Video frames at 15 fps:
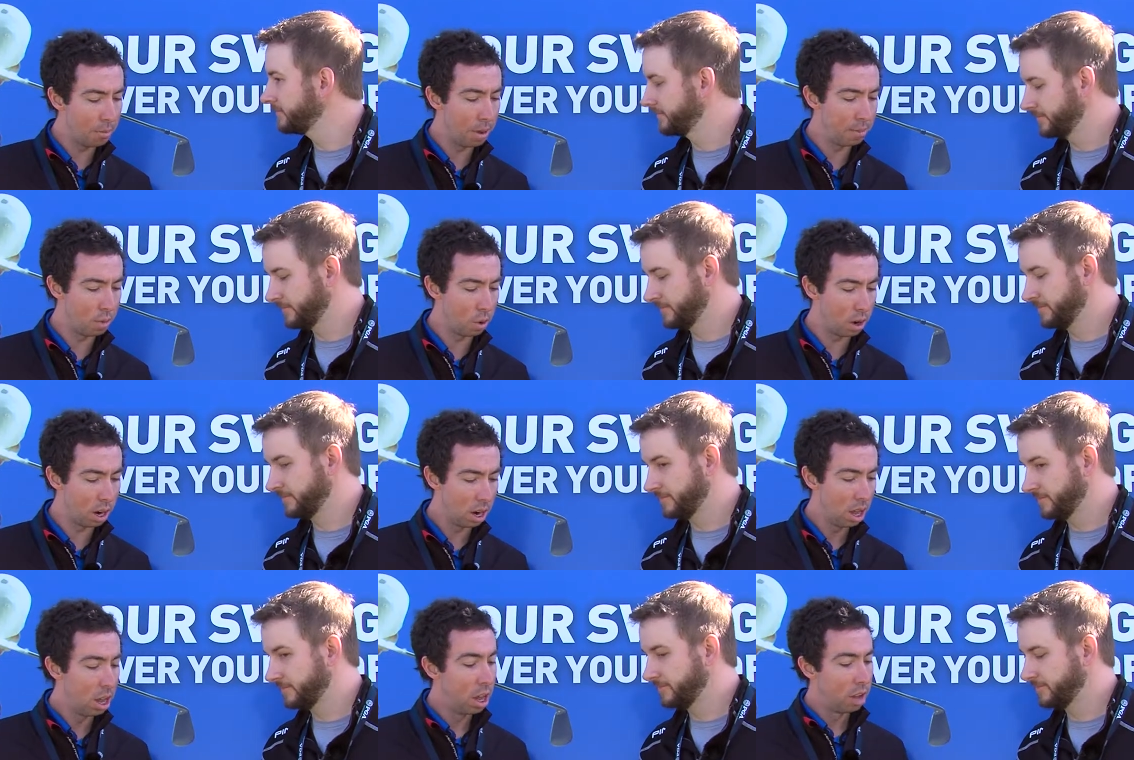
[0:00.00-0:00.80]
Speaker 1: a bit
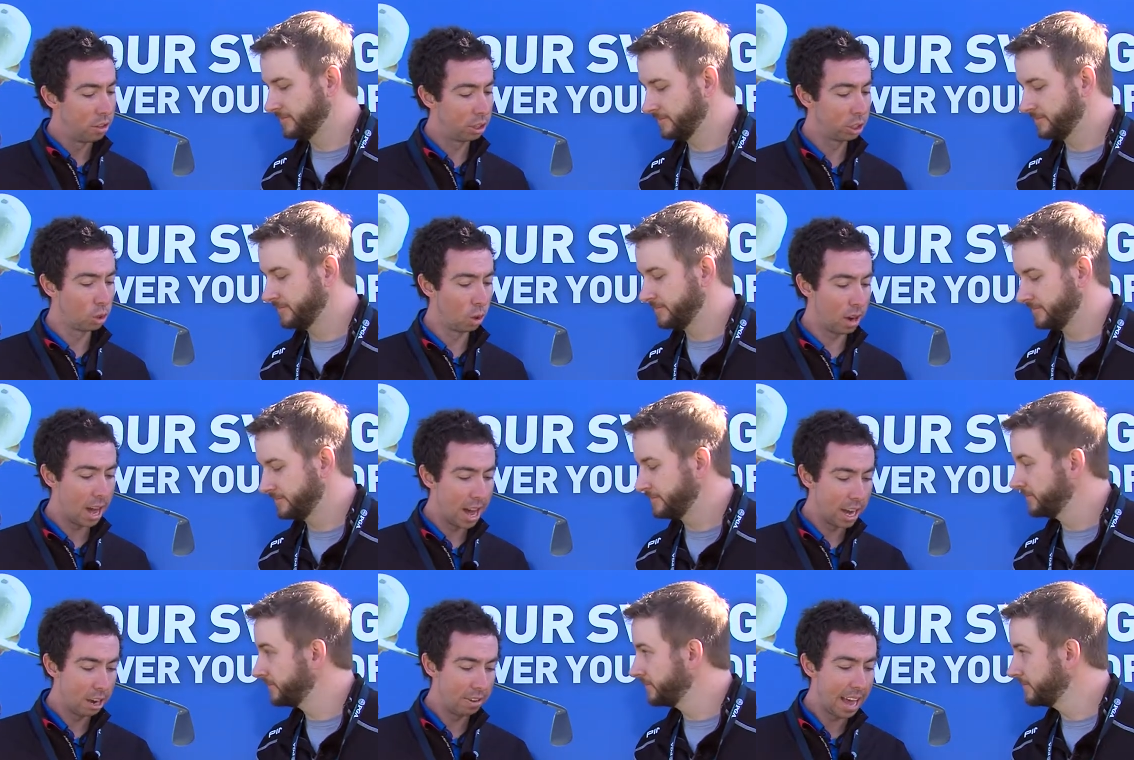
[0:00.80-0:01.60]
more. The short
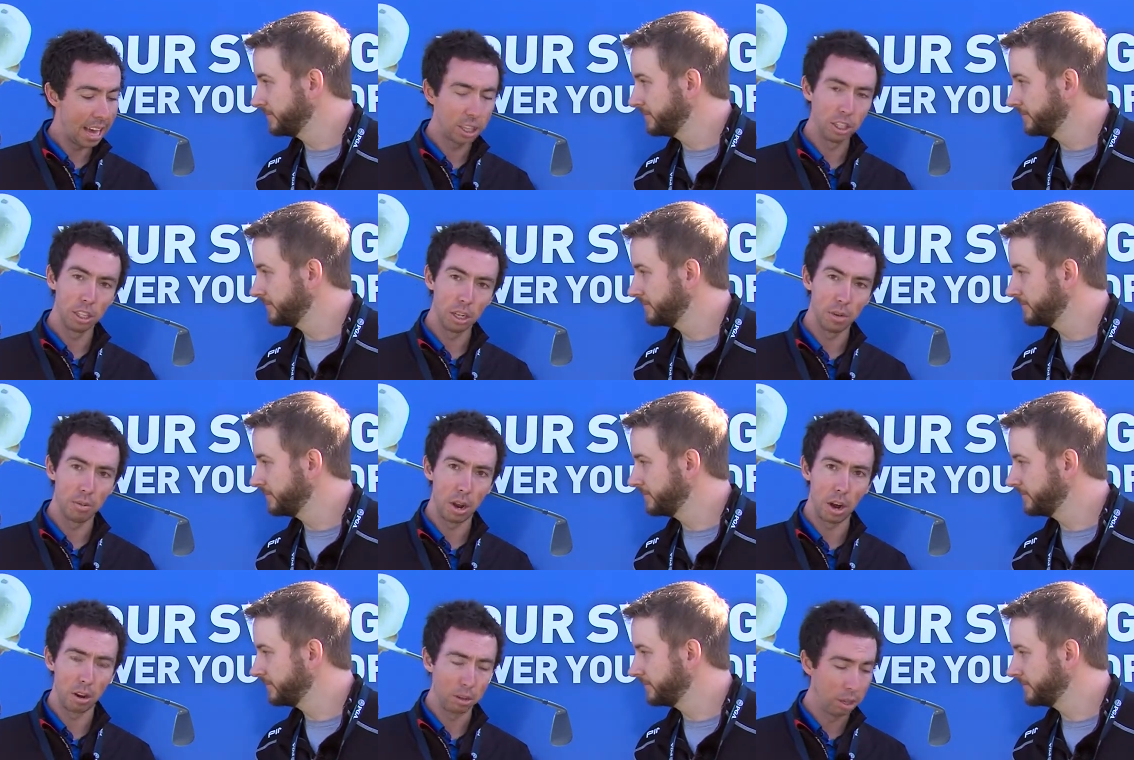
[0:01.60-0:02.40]
irons actually
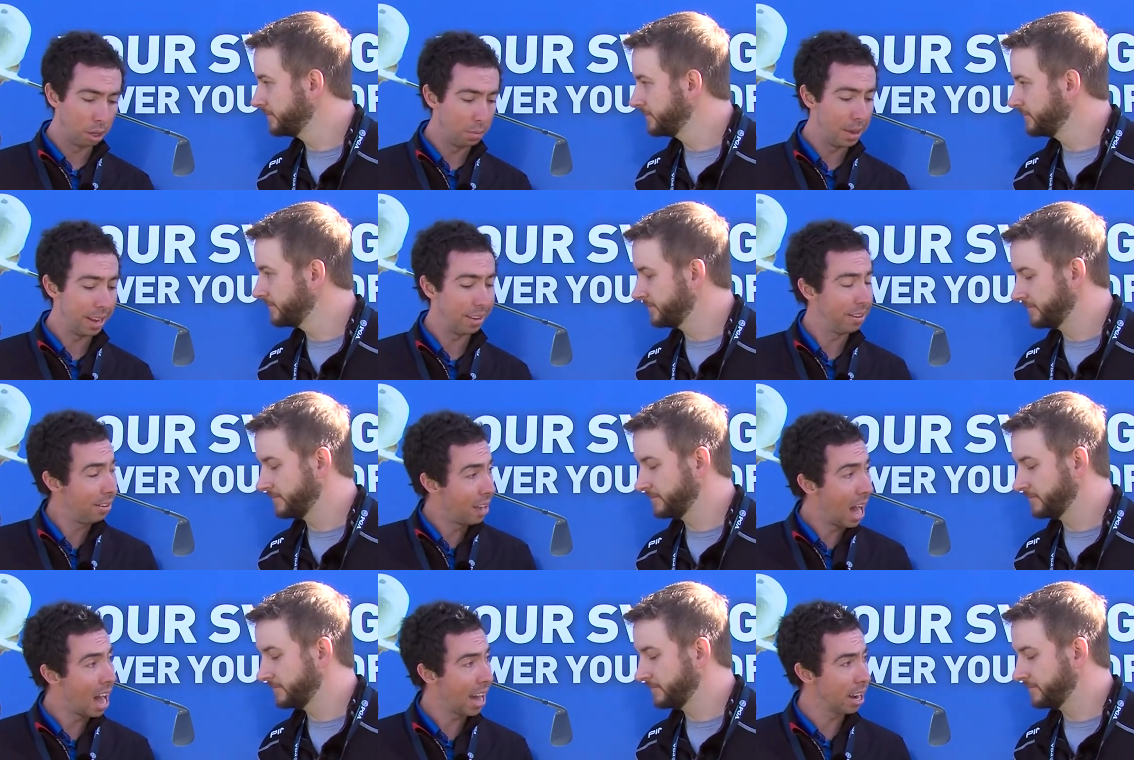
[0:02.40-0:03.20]
are a little bit
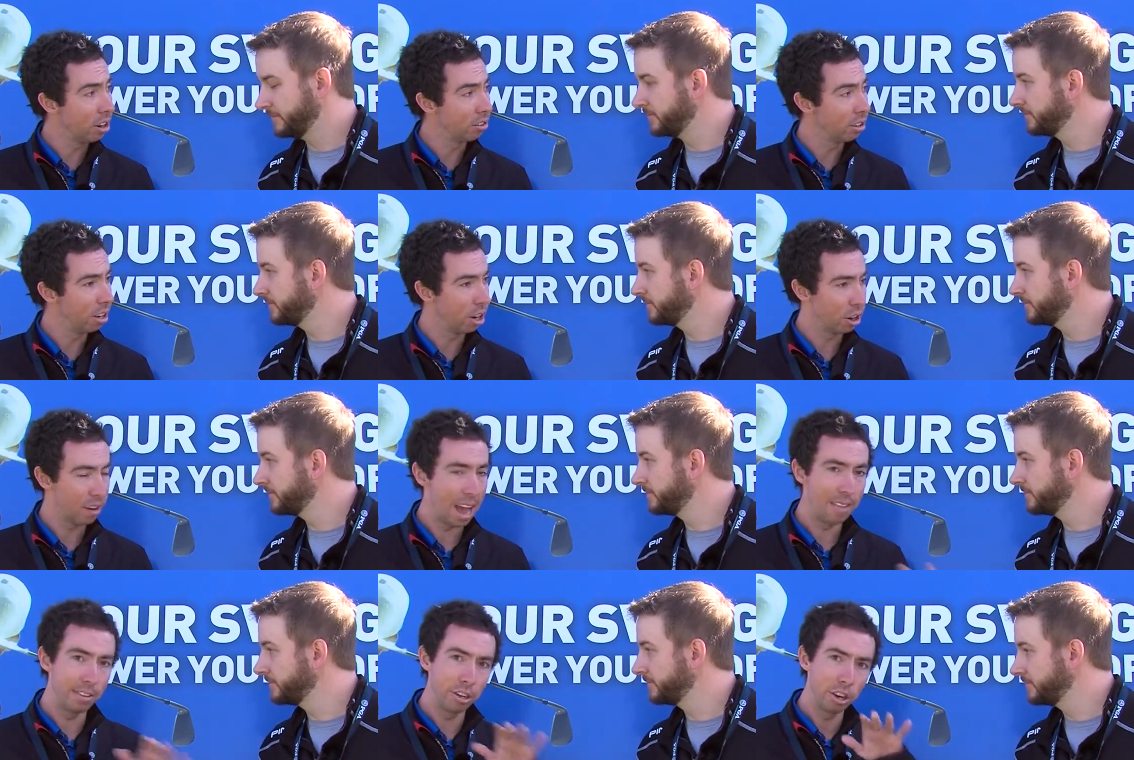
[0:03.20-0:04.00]
higher center of
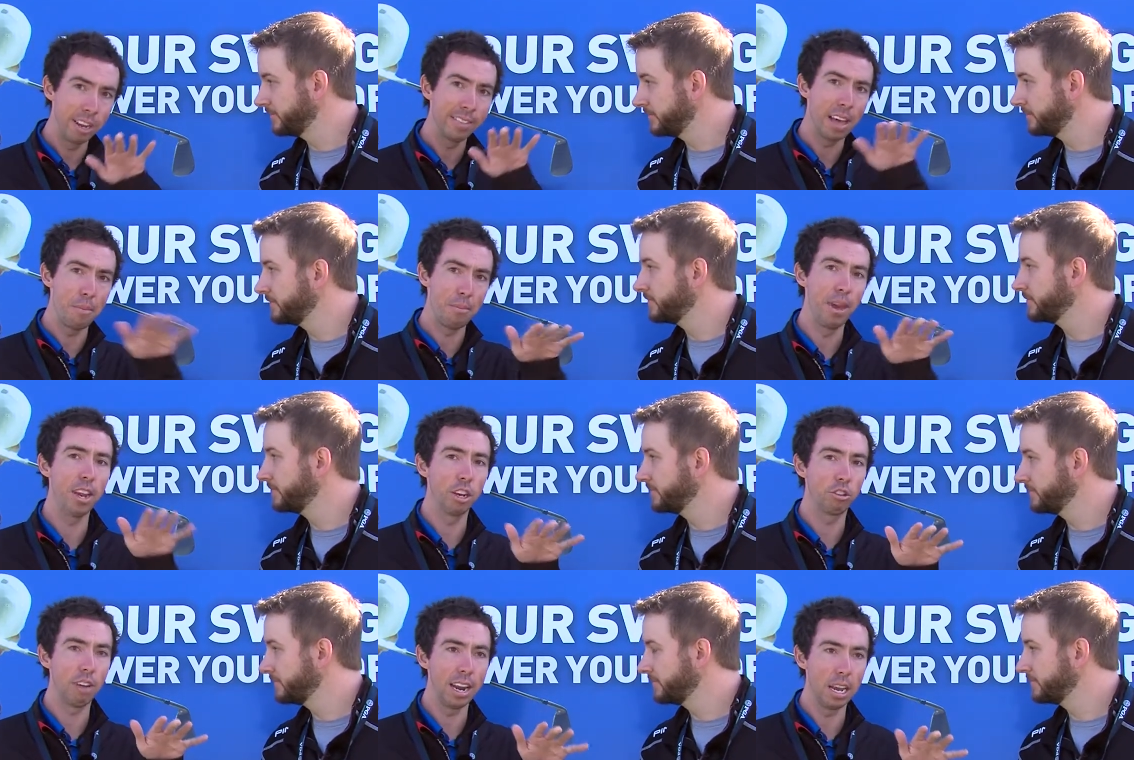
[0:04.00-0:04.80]
gravity, so you can get that
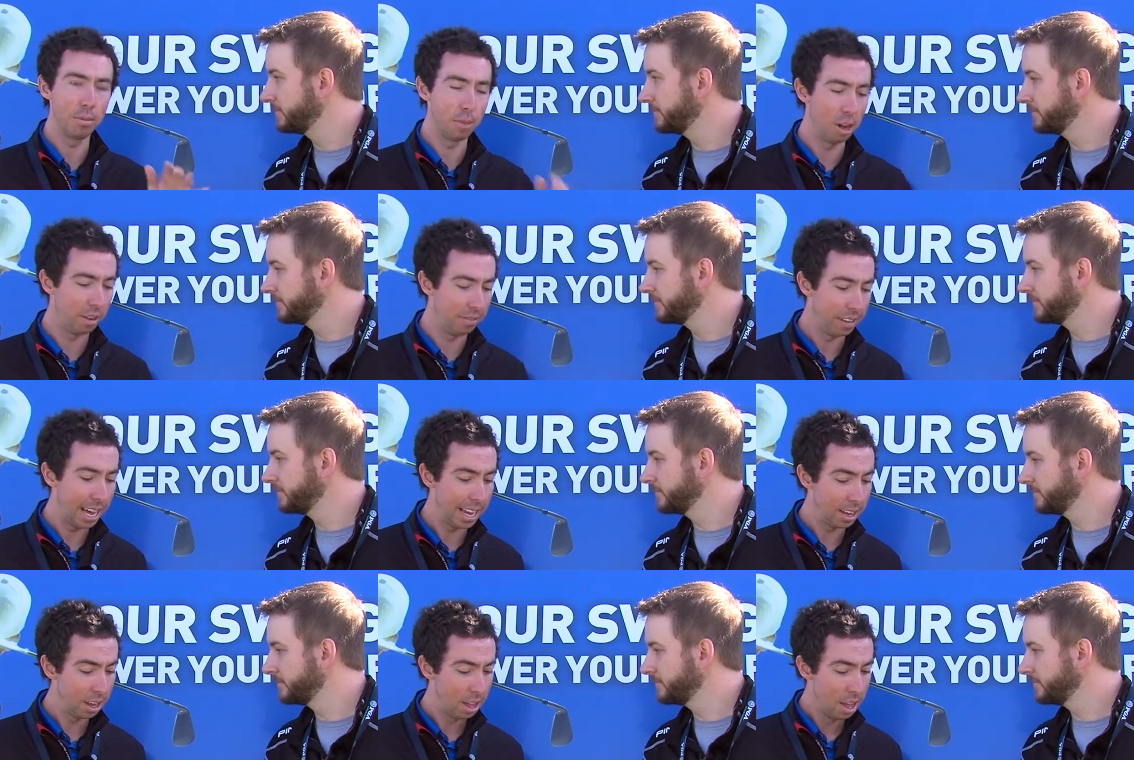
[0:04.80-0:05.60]
penetrating ball
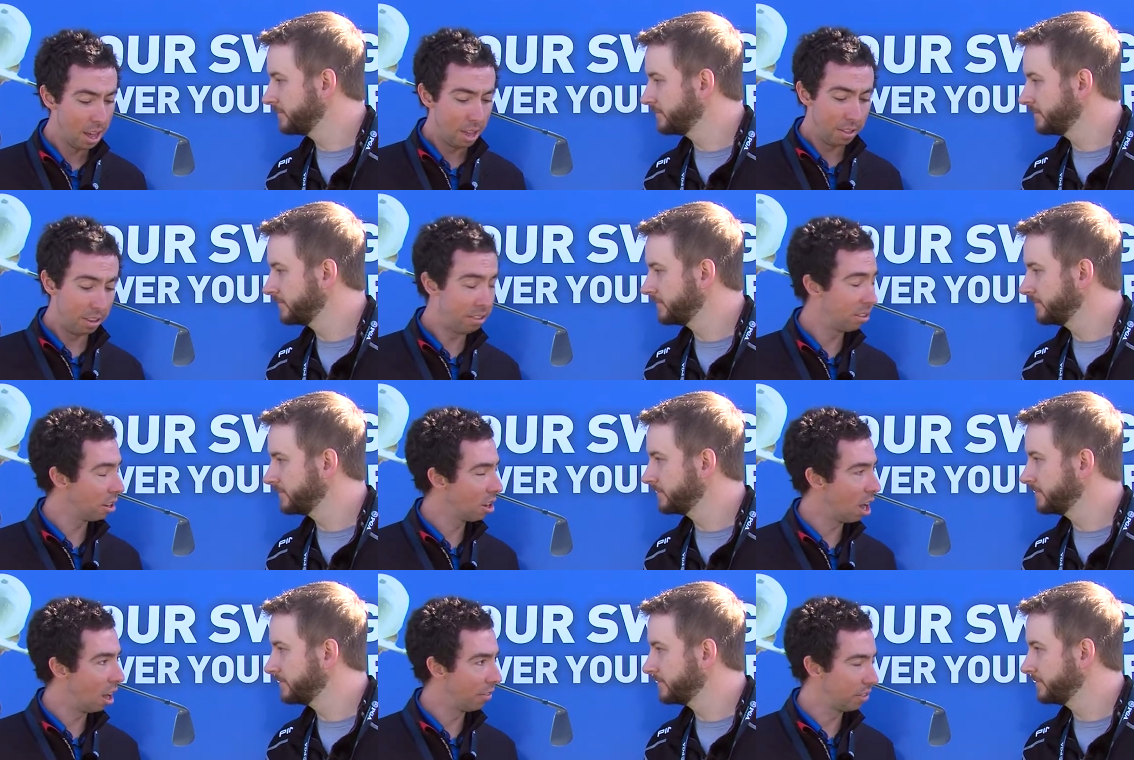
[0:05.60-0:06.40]
flight. This is a
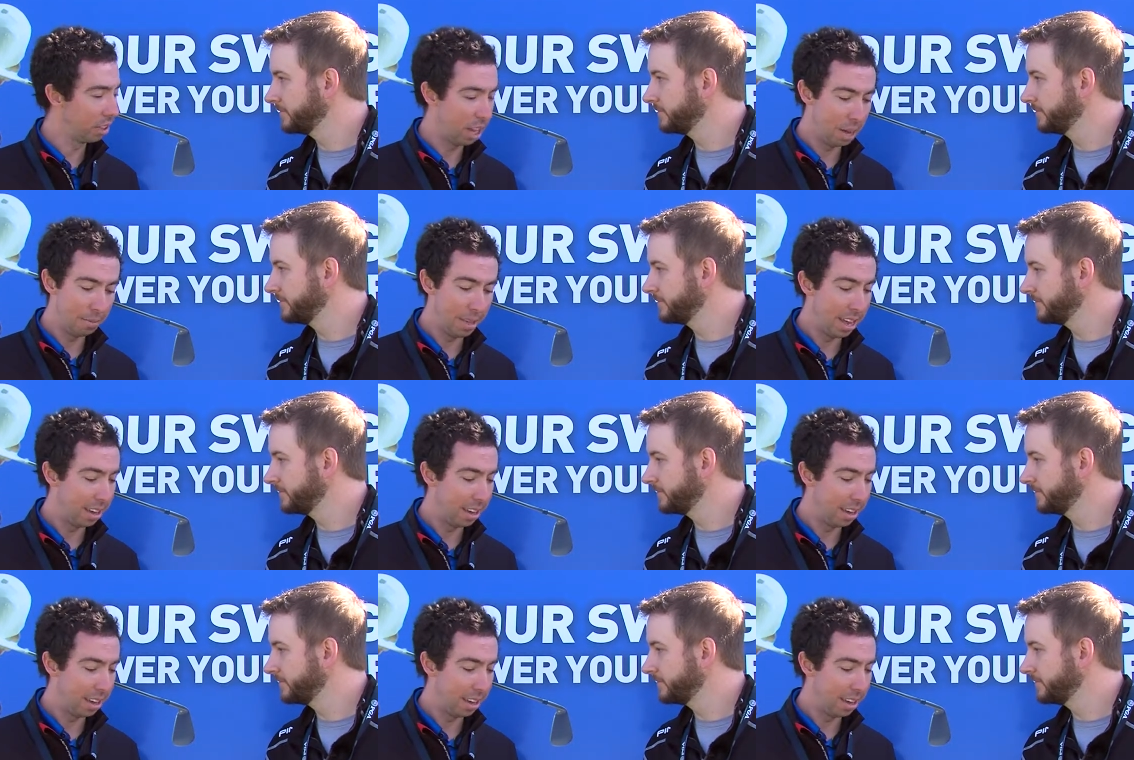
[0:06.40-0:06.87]
golf club